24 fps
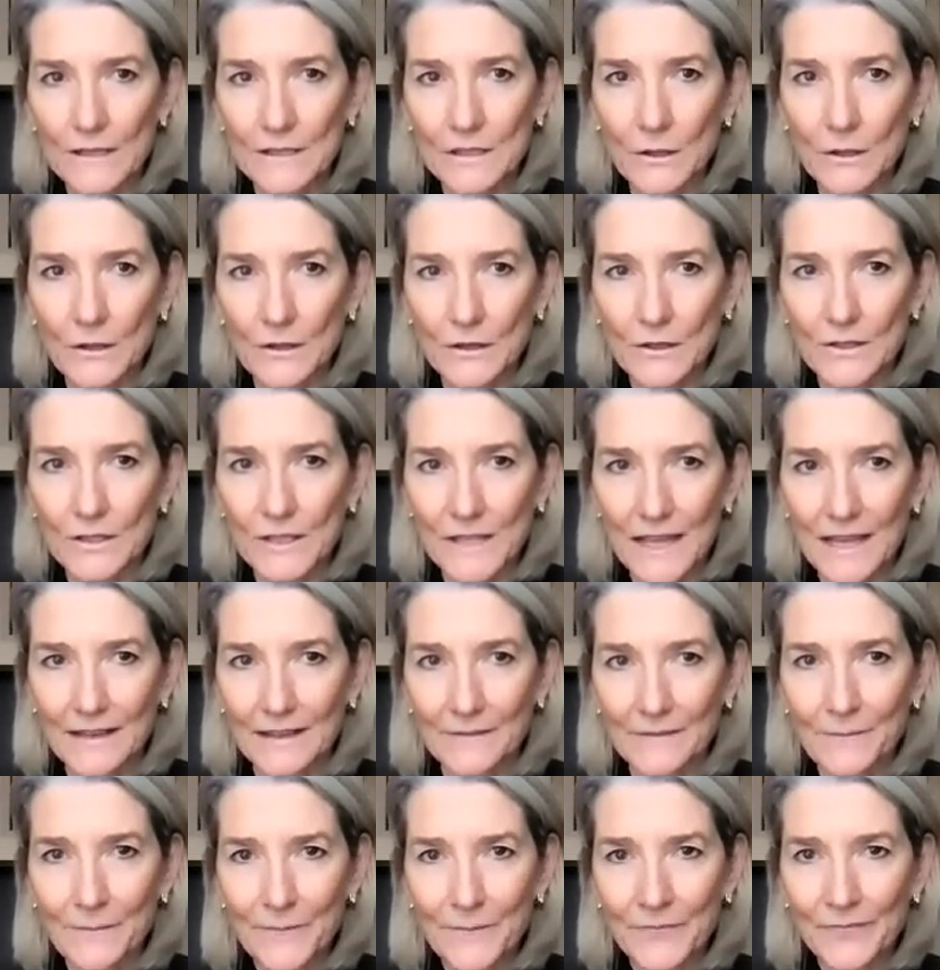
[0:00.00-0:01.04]
So there's that,
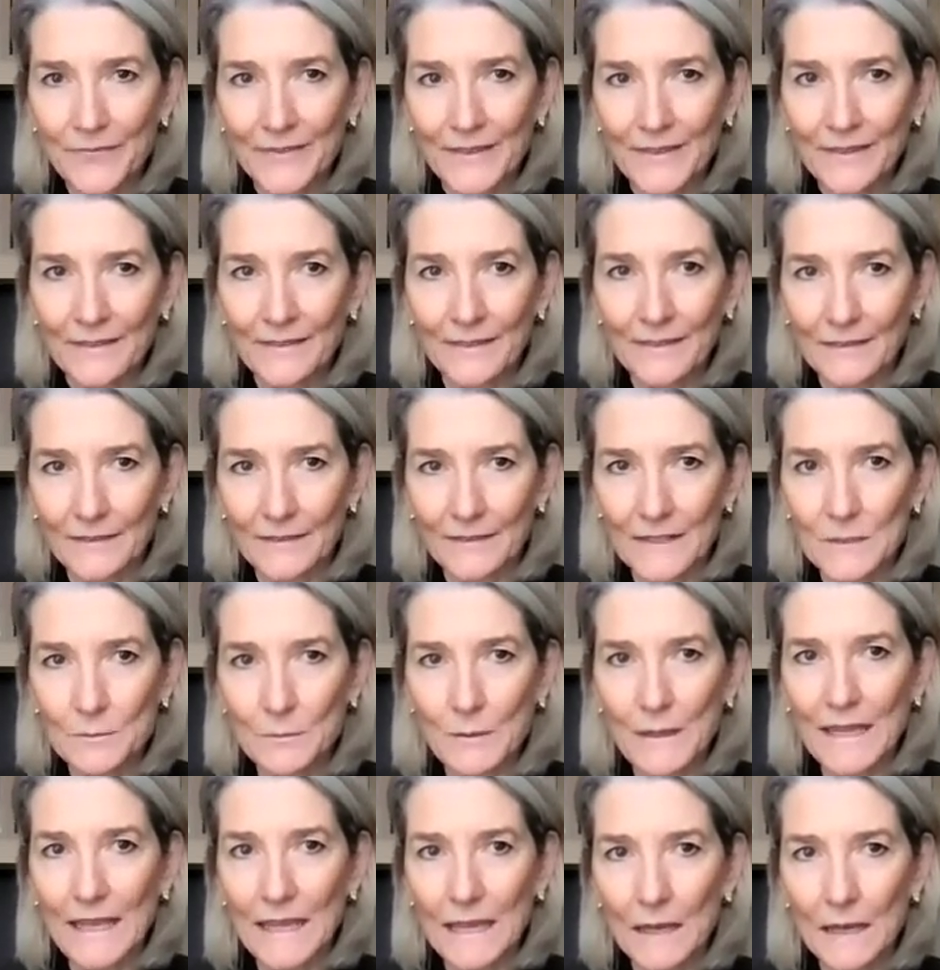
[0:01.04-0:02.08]
the
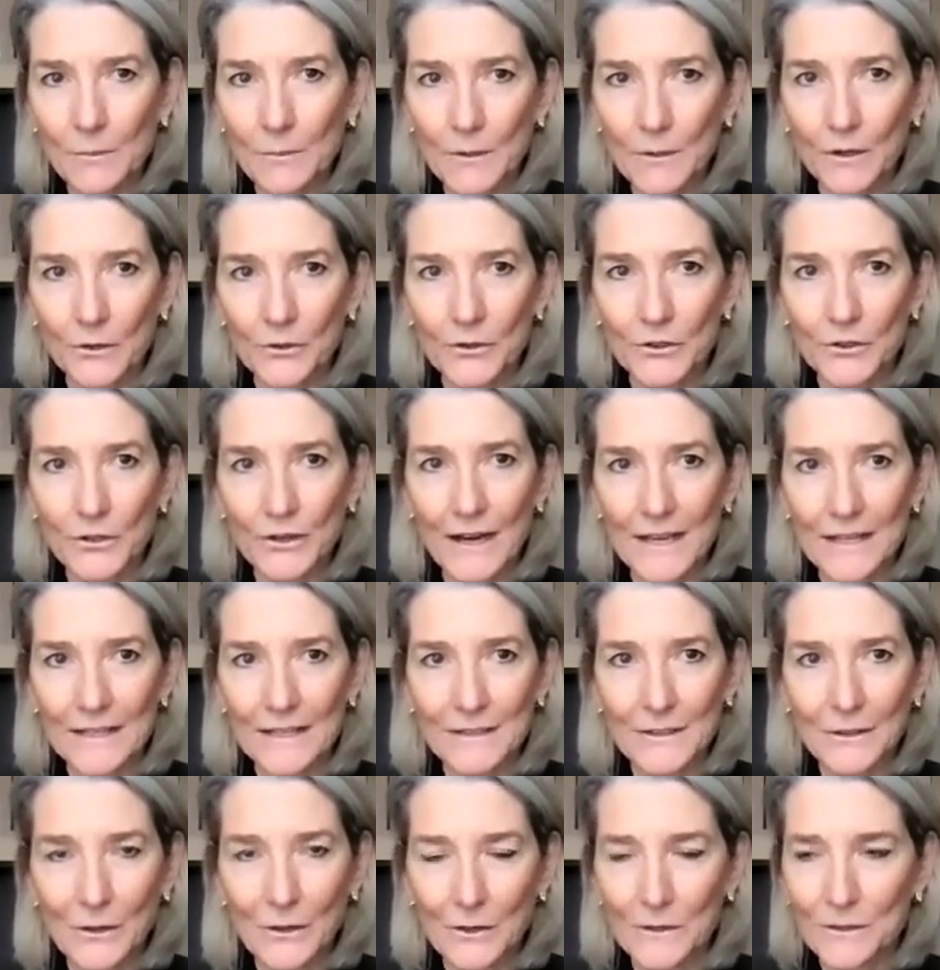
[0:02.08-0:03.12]
speaking up culture has
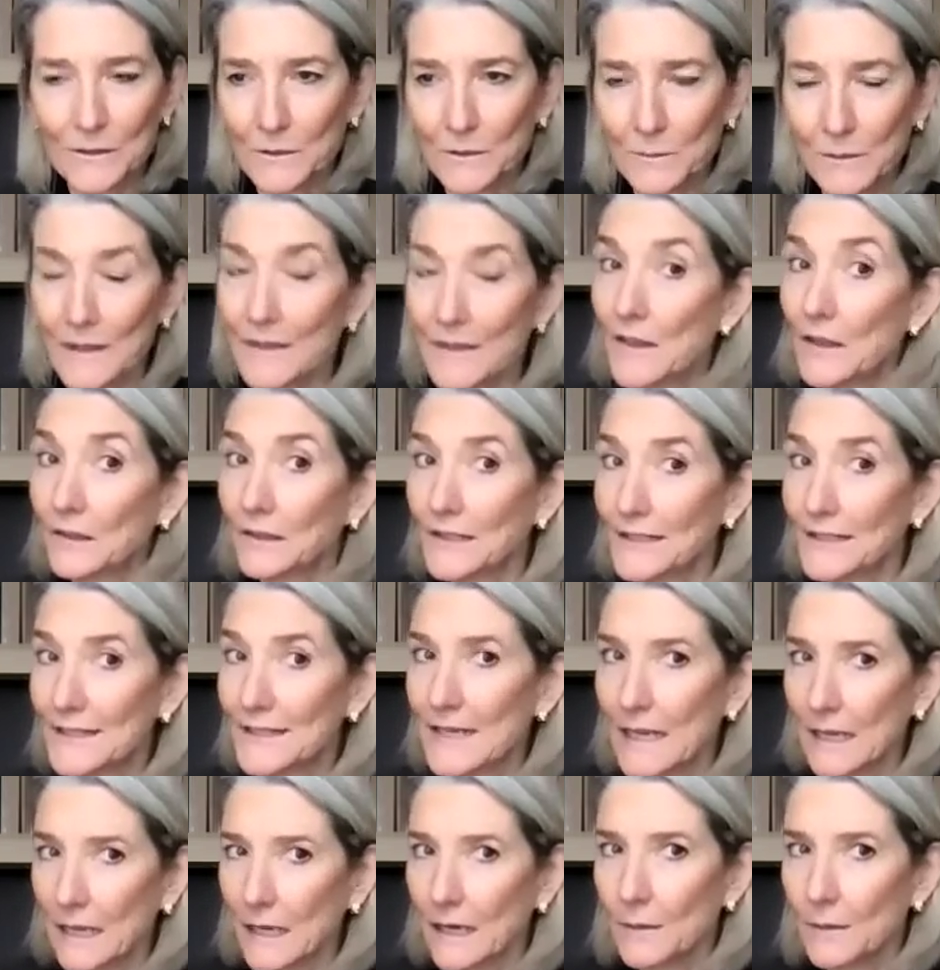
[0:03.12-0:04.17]
to also be the
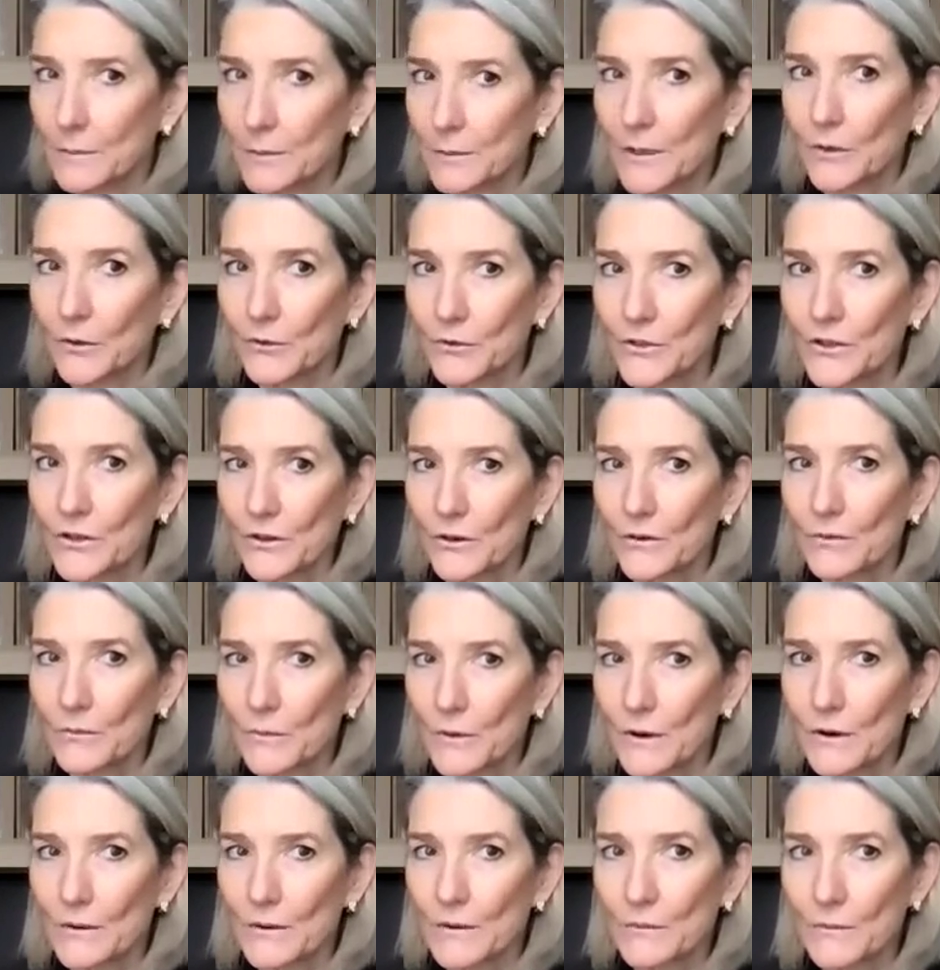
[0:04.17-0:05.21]
listening up culture,
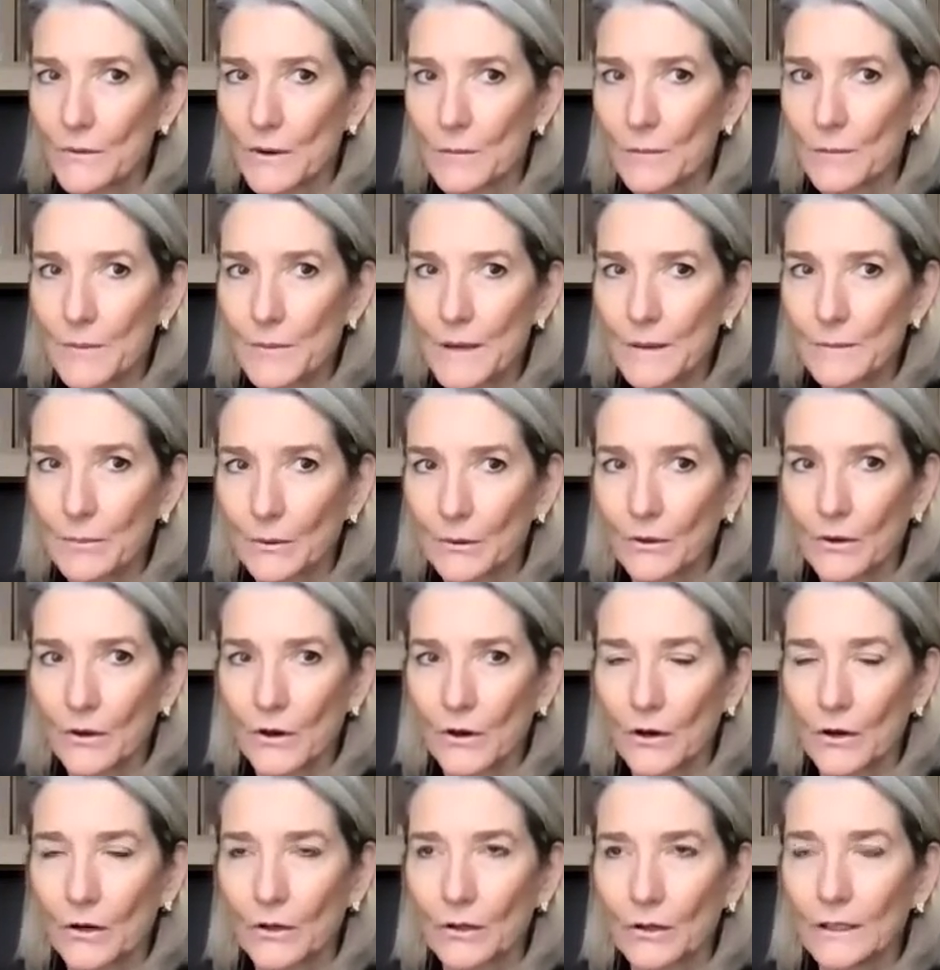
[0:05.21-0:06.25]
where people
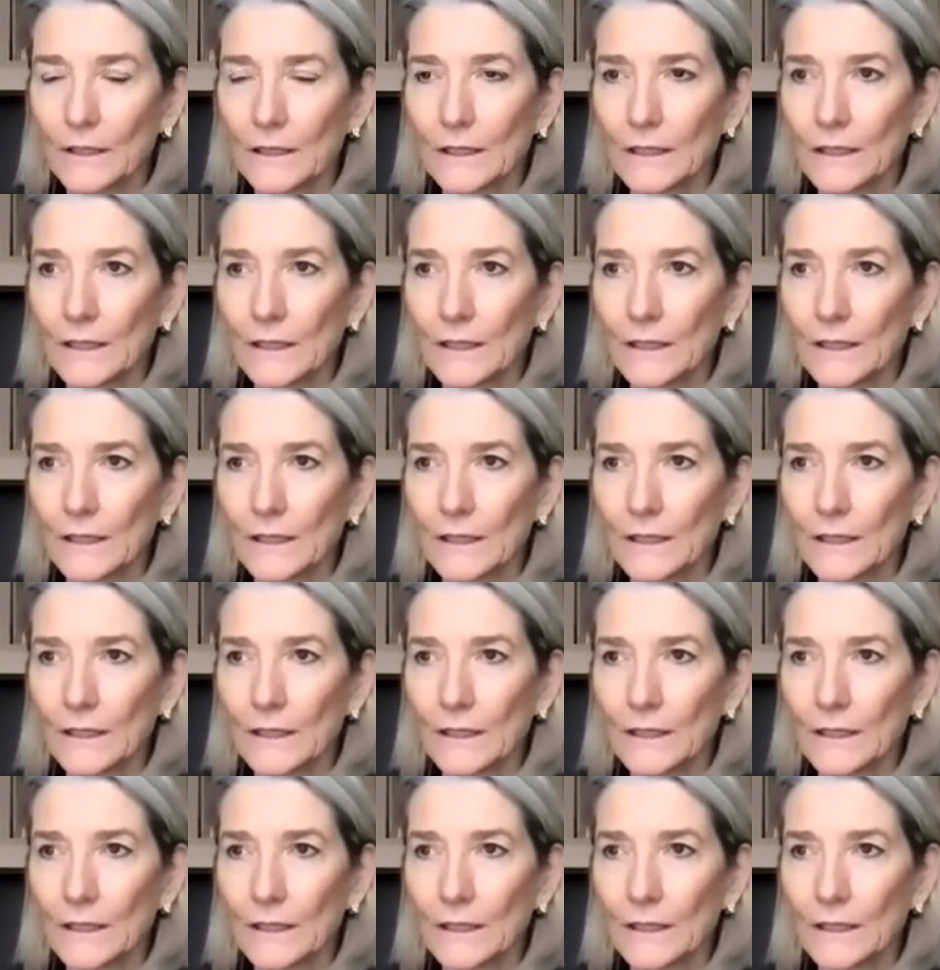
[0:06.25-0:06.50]
are